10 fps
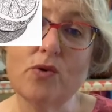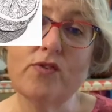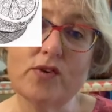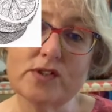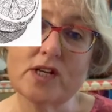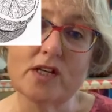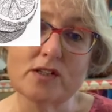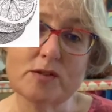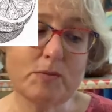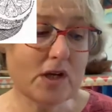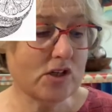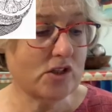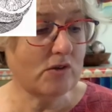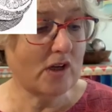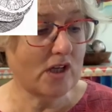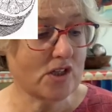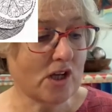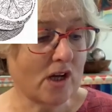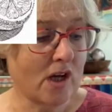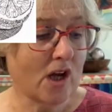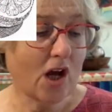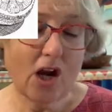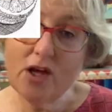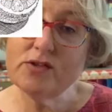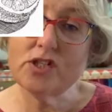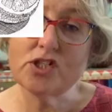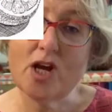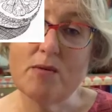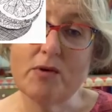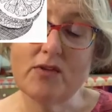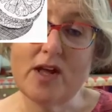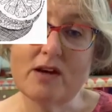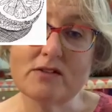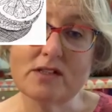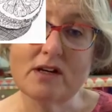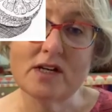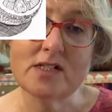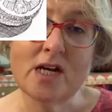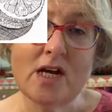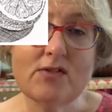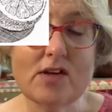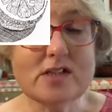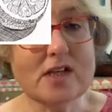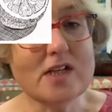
of your skills because you need to close a shape on the outside. There's